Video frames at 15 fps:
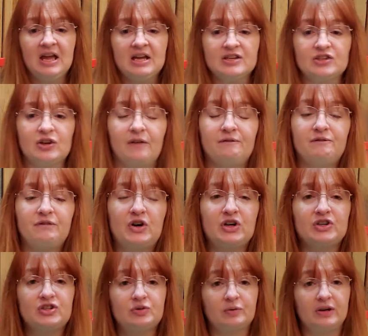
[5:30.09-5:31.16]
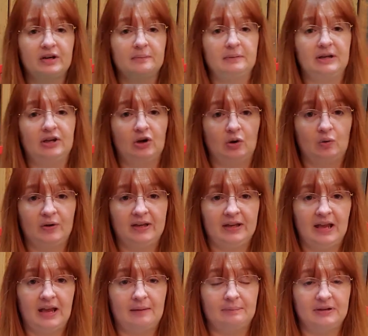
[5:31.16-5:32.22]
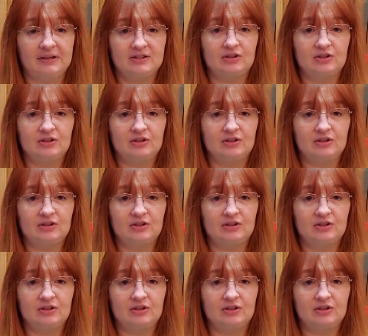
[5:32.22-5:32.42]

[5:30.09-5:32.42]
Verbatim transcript: So first we're going to be going camping,